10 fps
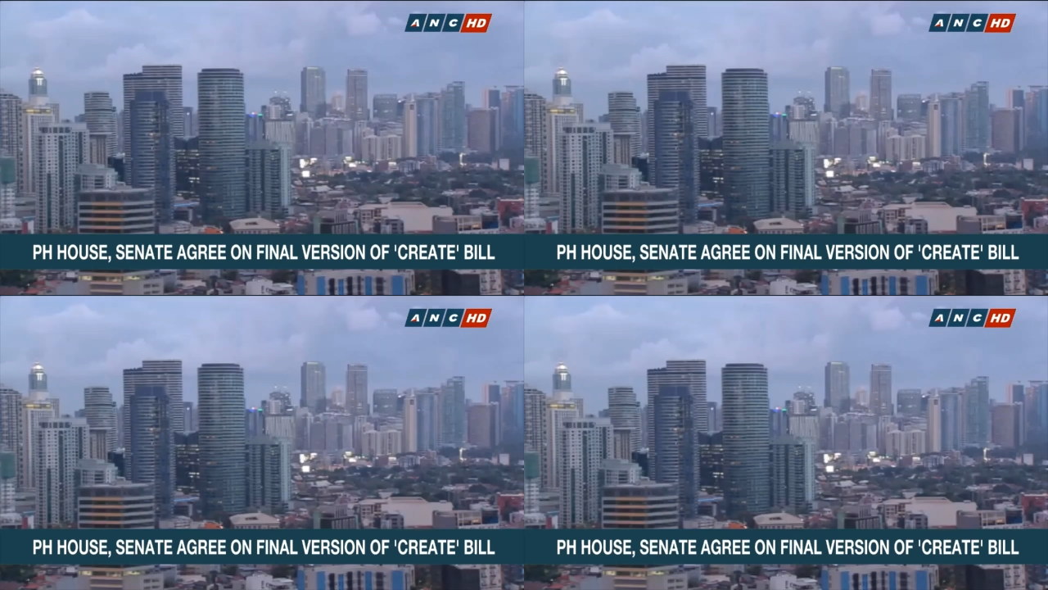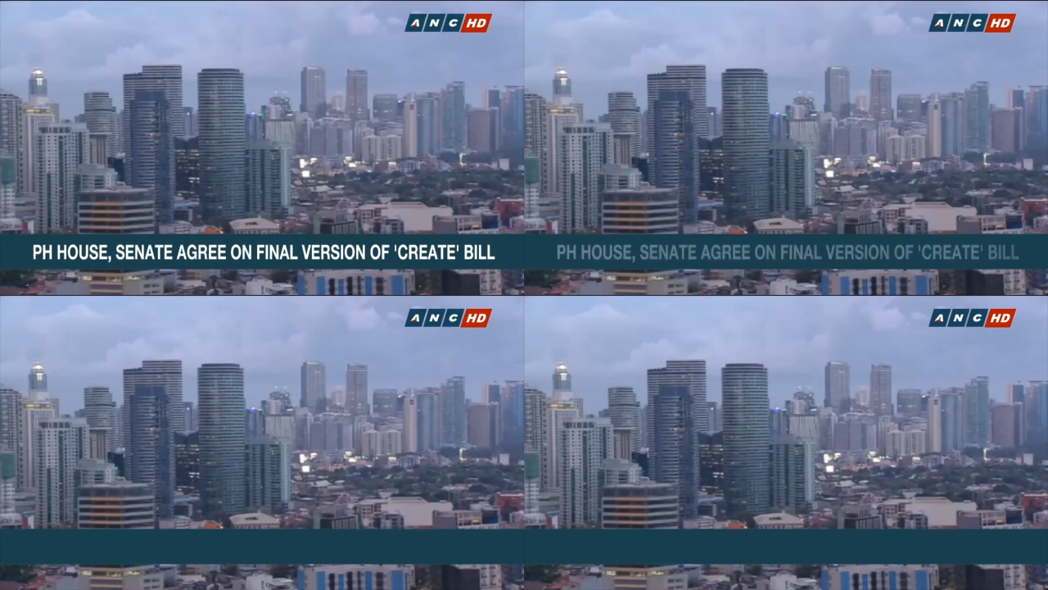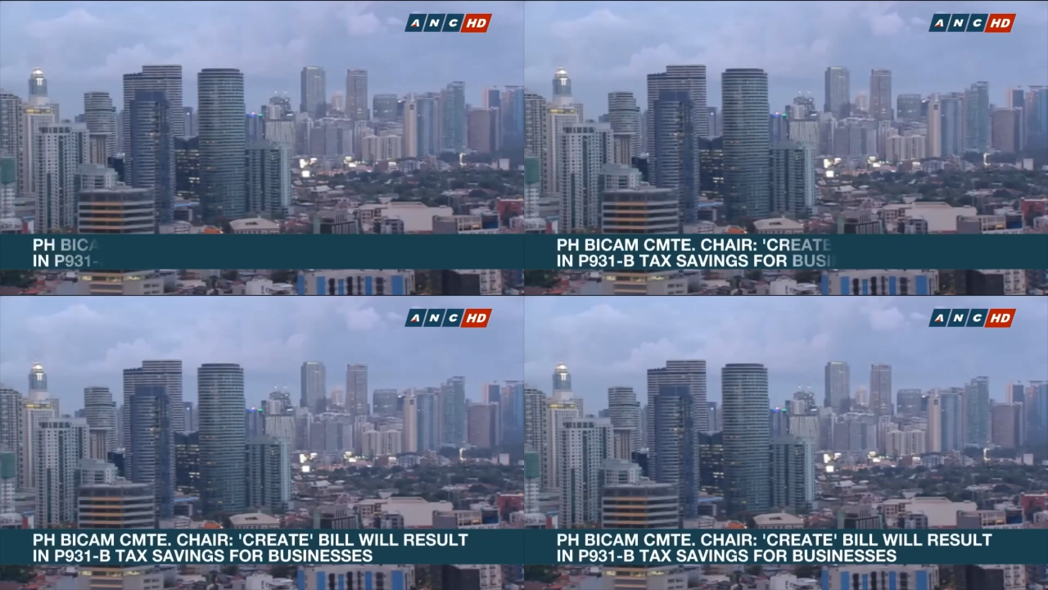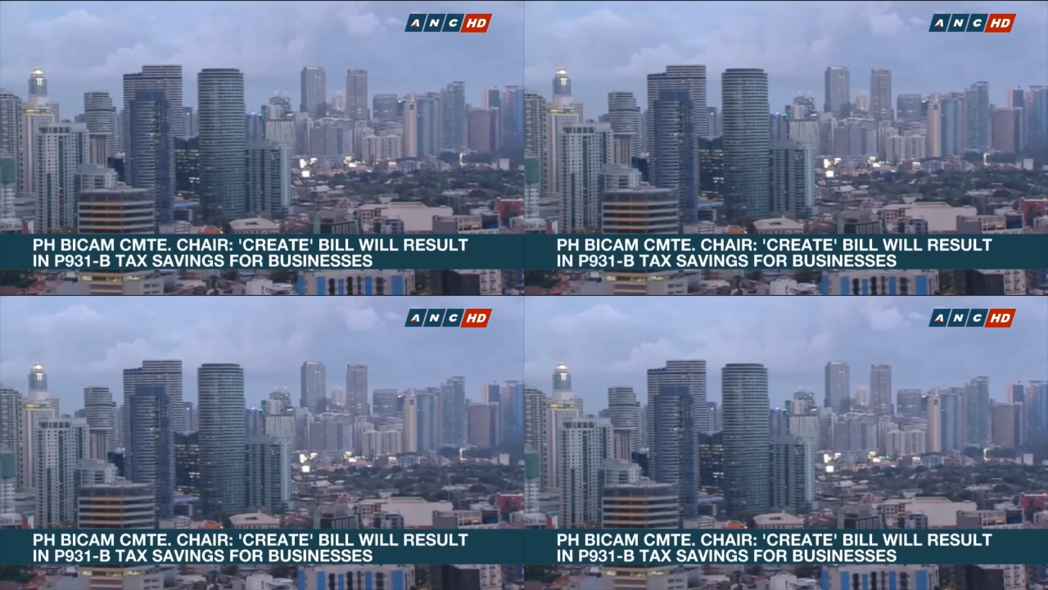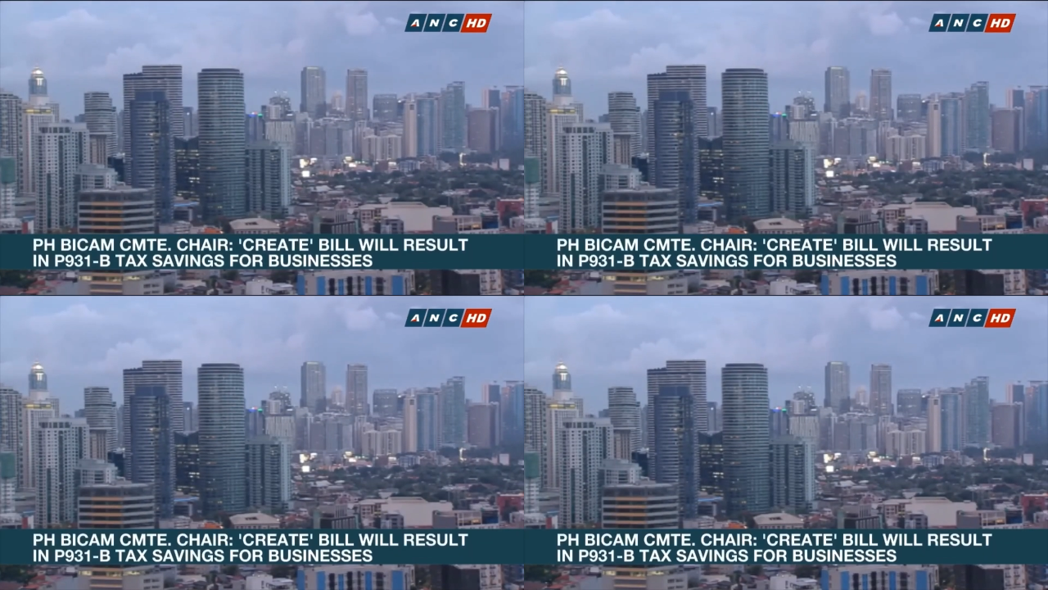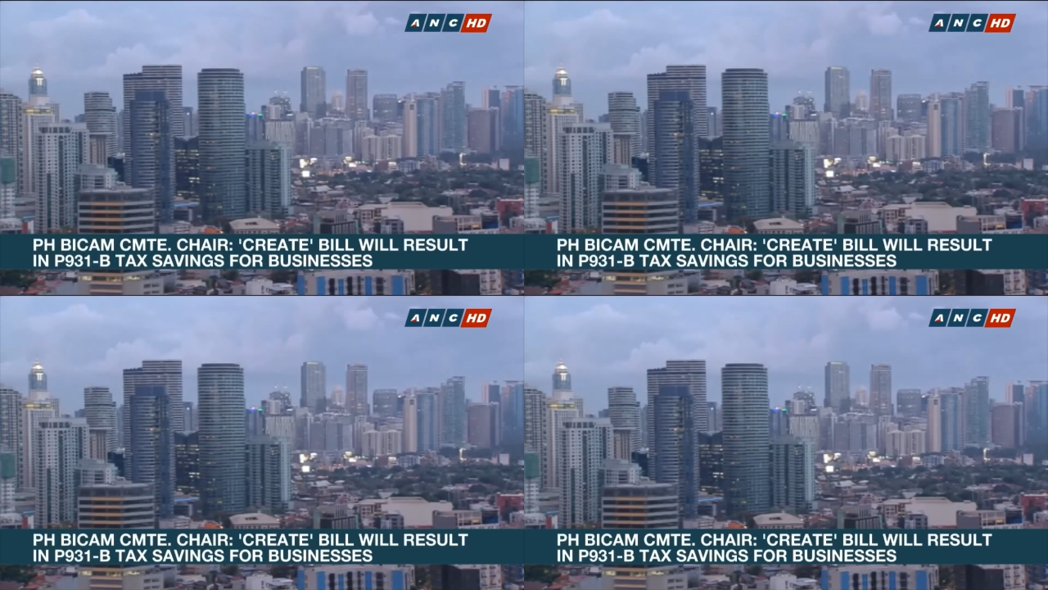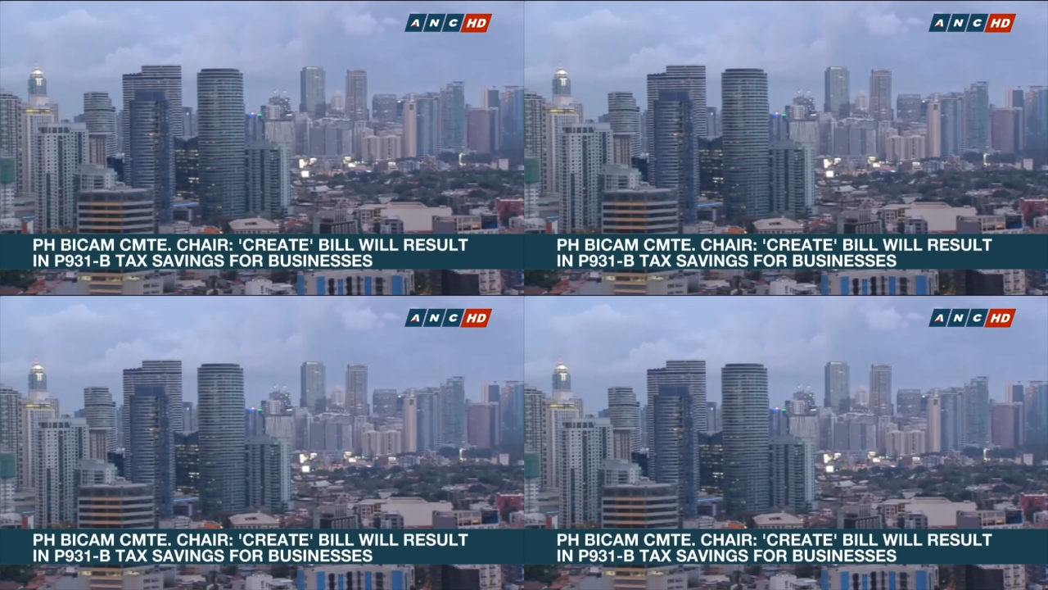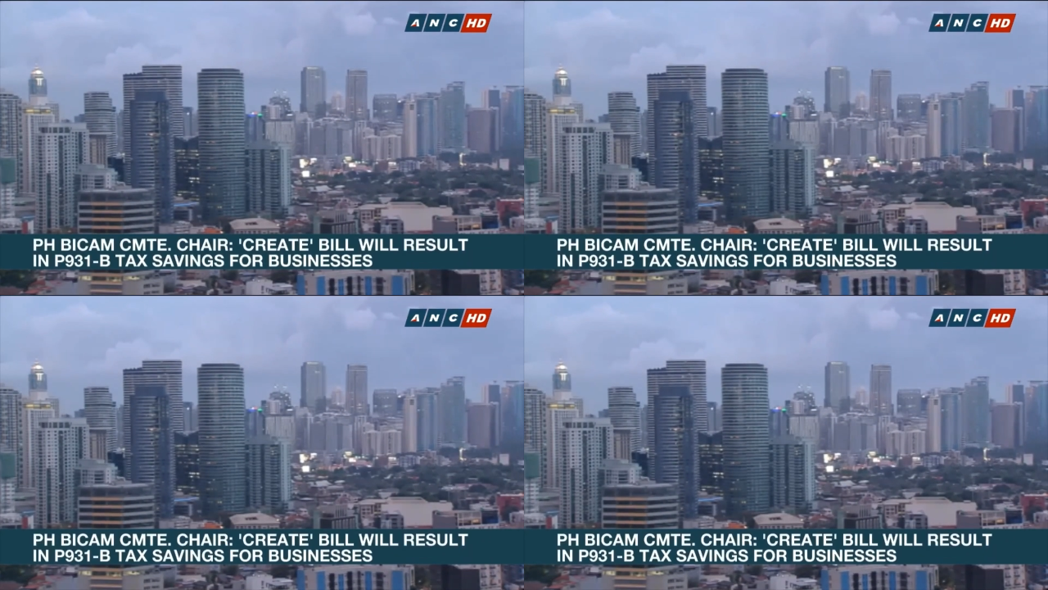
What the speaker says: Nobody's mouth can be seen.